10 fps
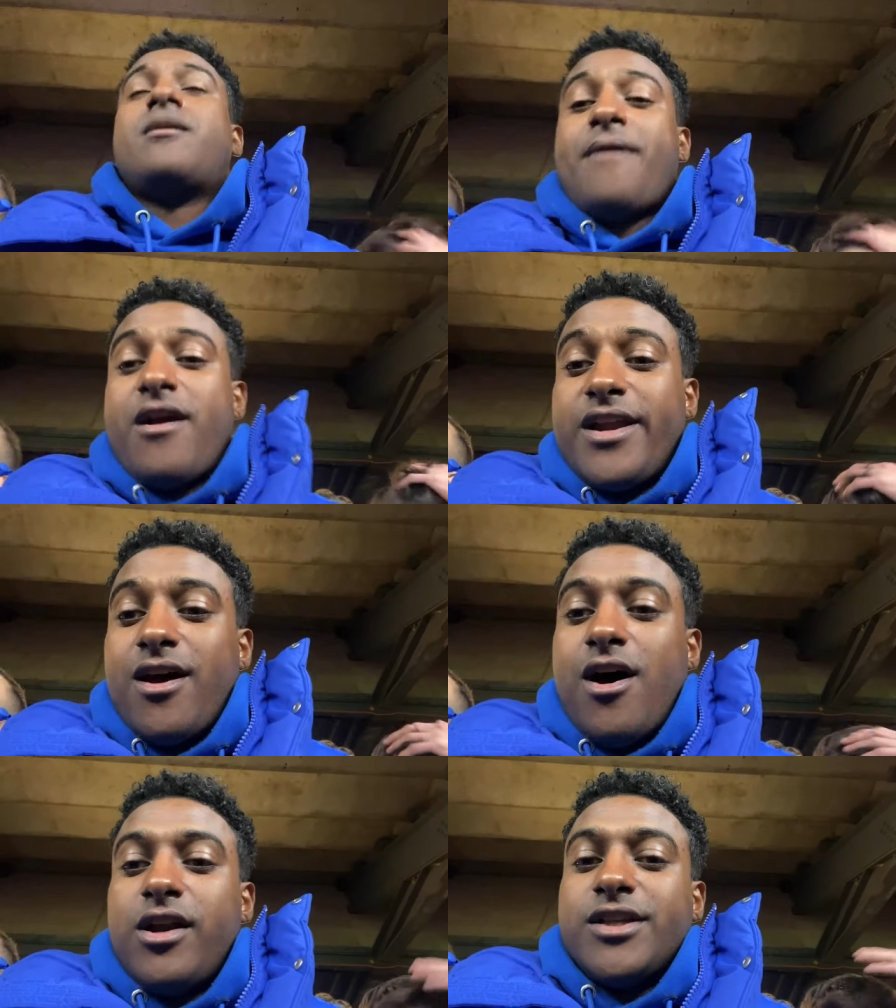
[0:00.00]
apparently
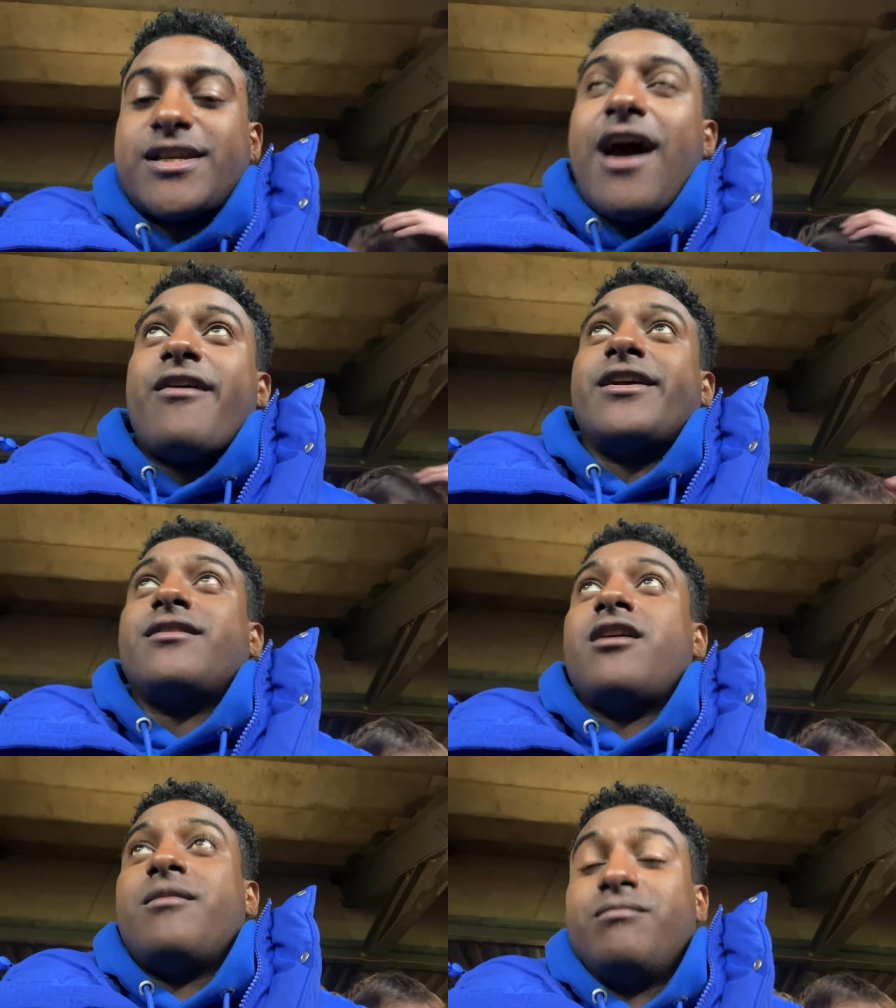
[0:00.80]
Haaland's carried,
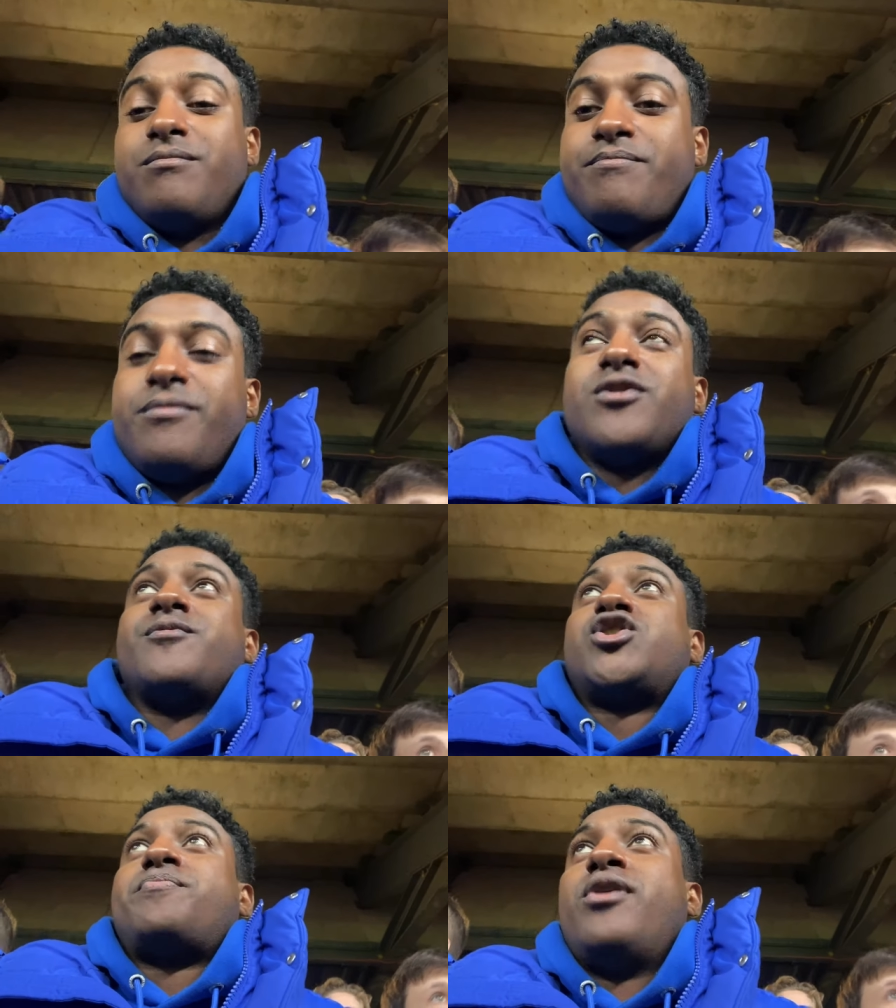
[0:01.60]
um,
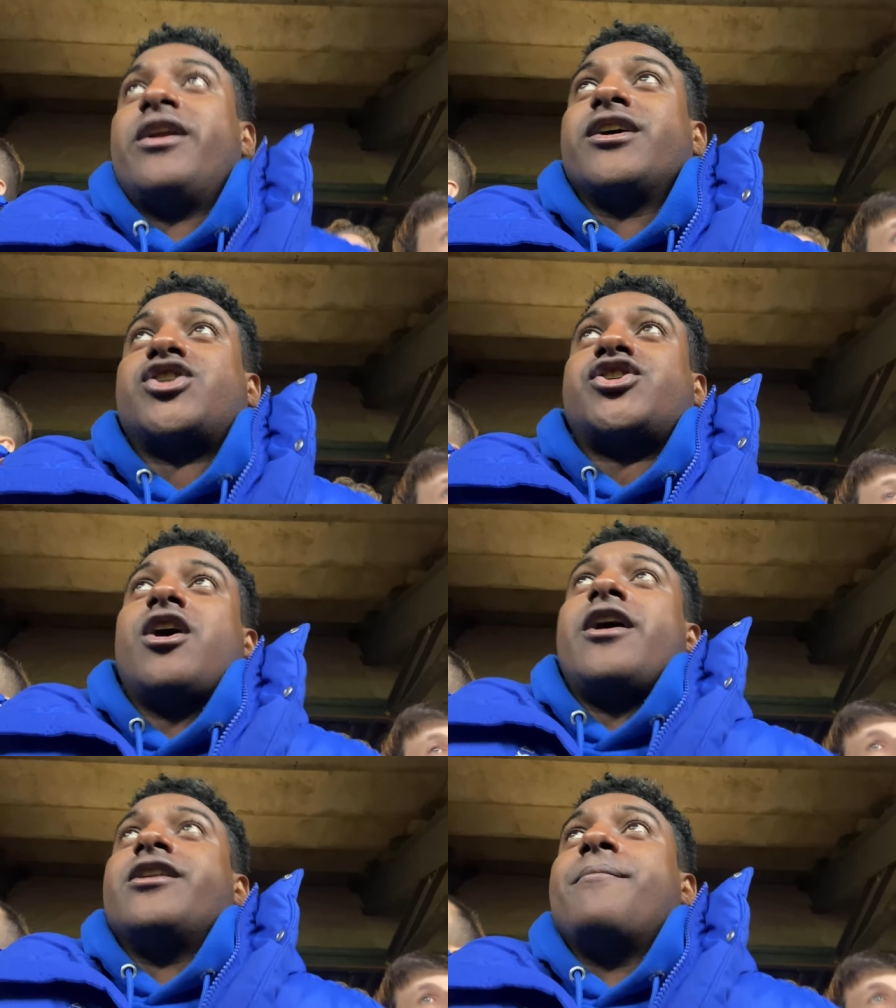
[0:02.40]
just pulling his
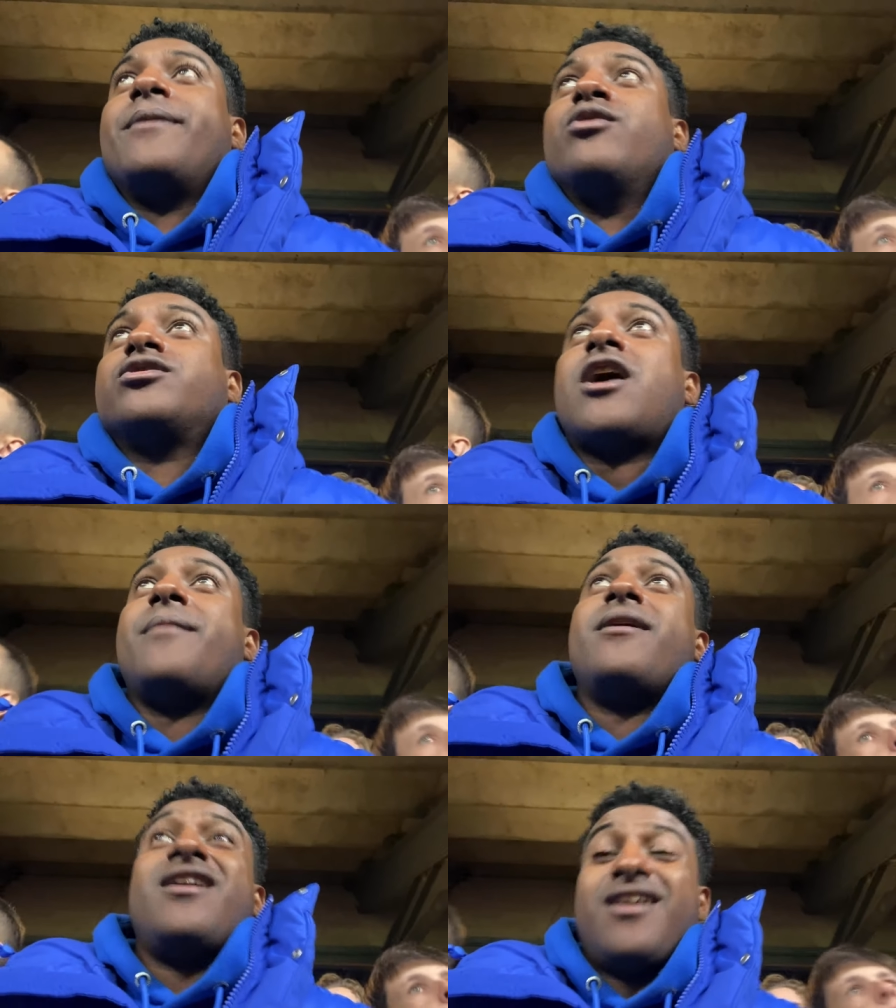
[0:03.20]
shirt in the build-up.
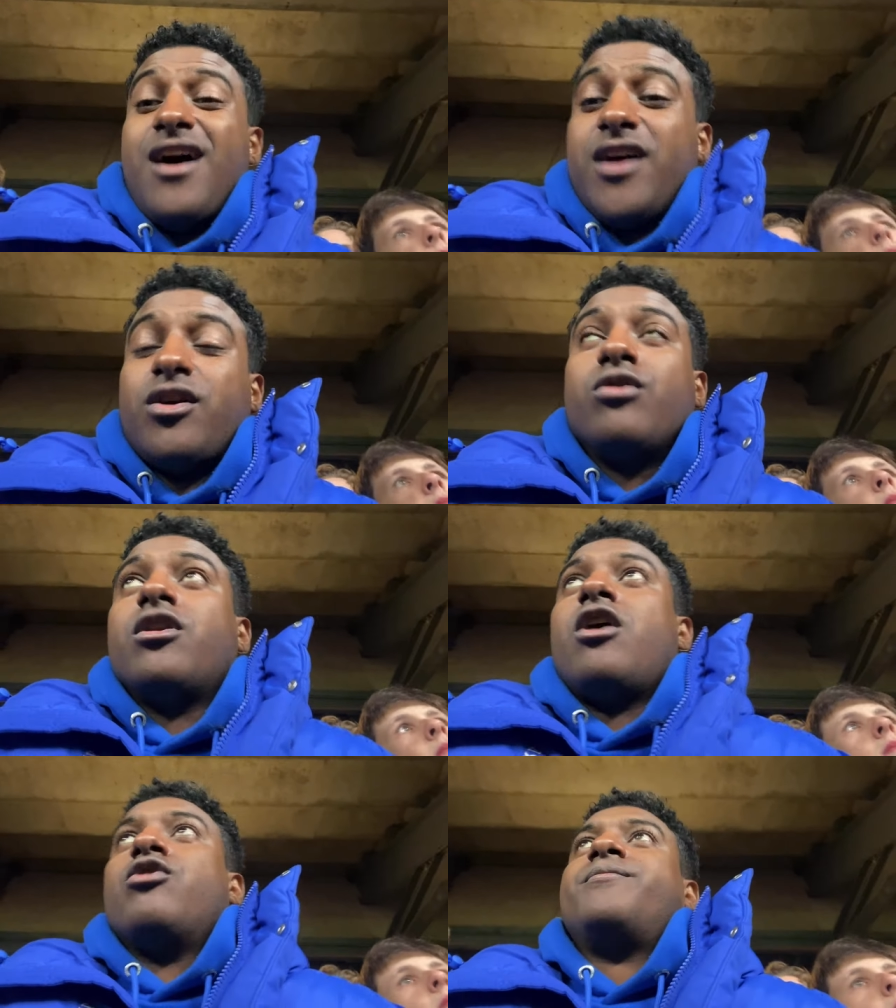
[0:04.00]
I don't
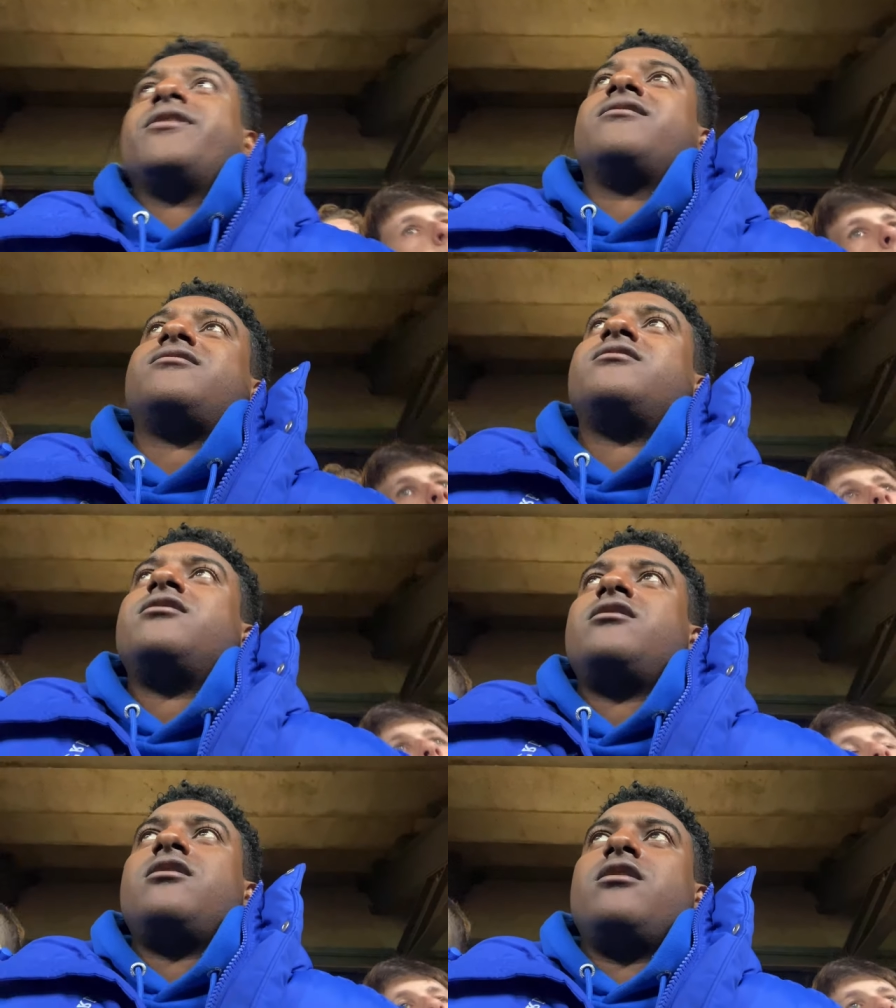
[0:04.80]
know,
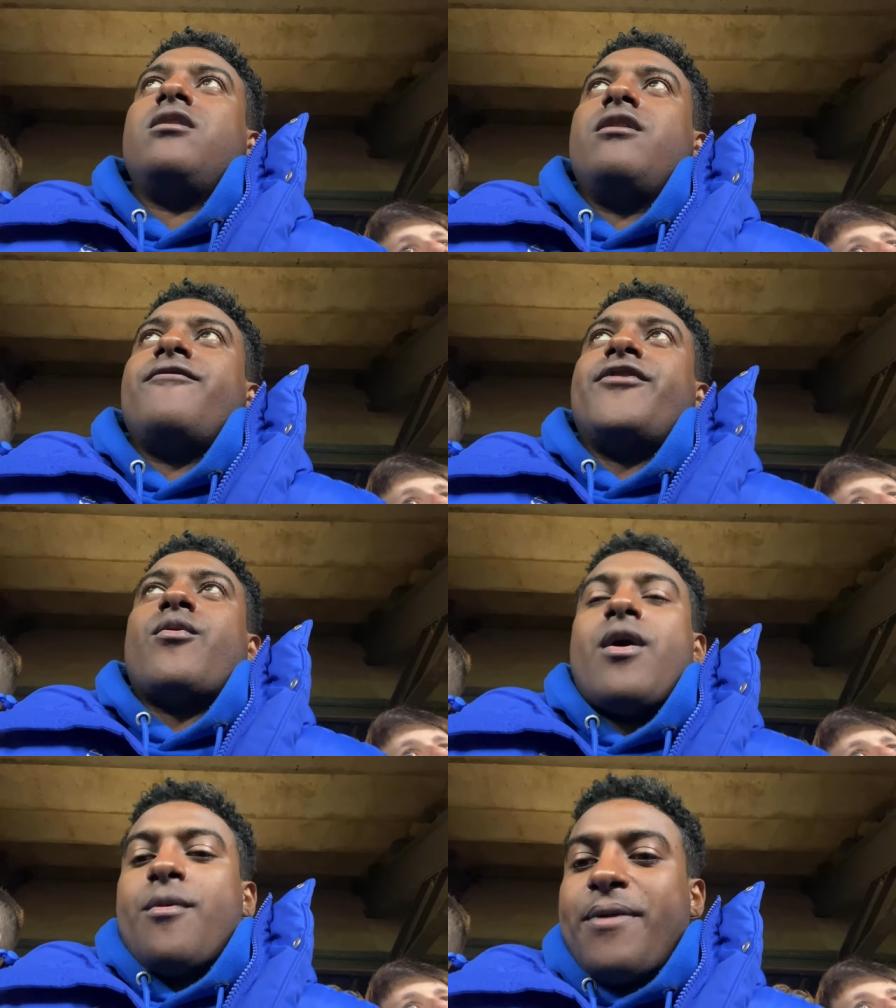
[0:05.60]
but for the
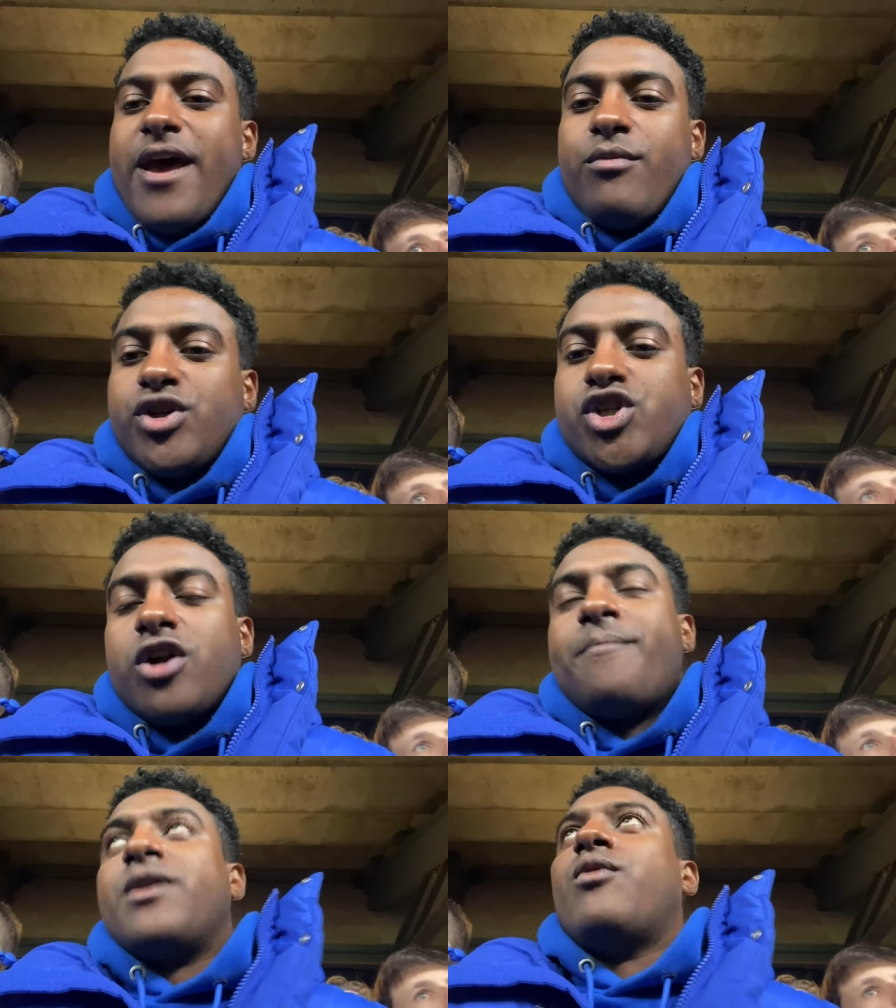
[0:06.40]
way we're playing, we
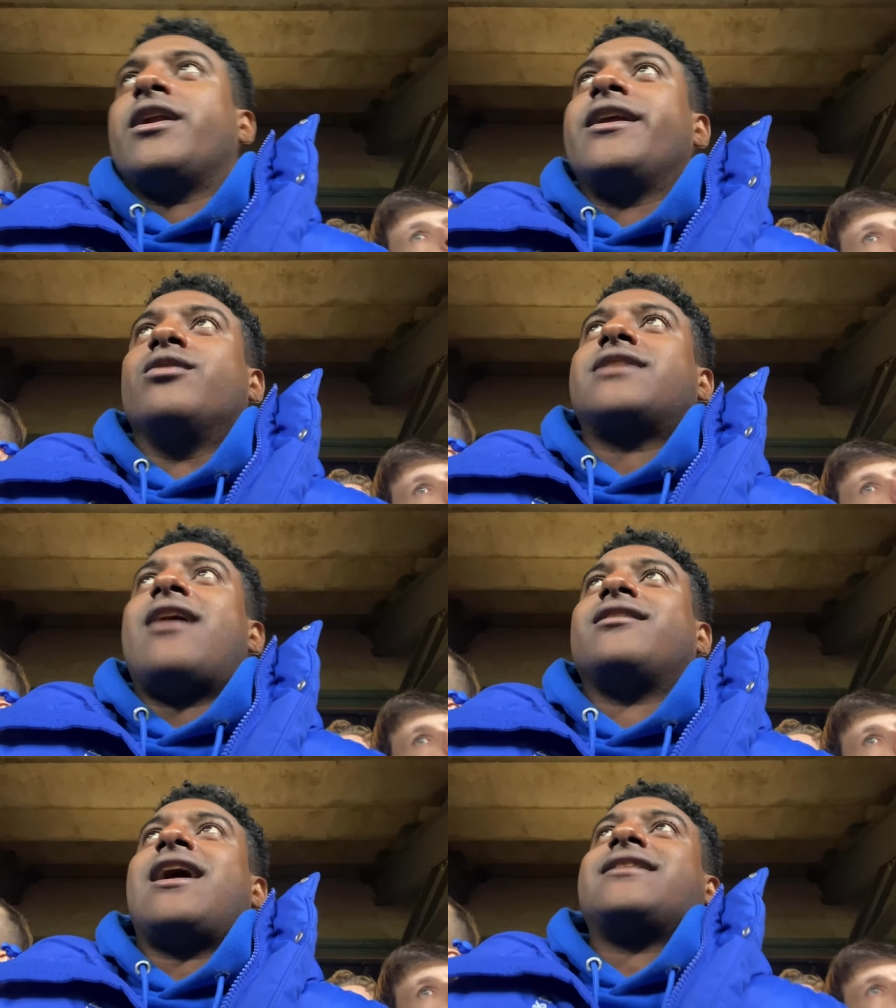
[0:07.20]
shouldn't be 1-0
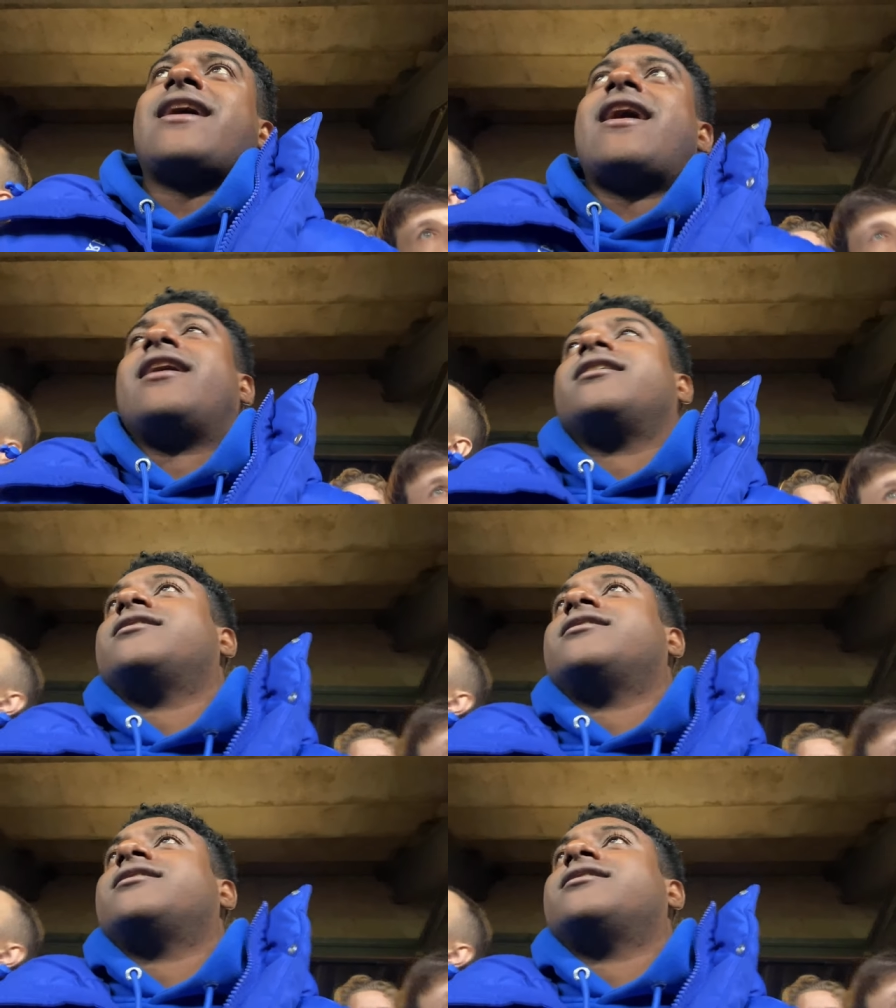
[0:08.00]
down like that.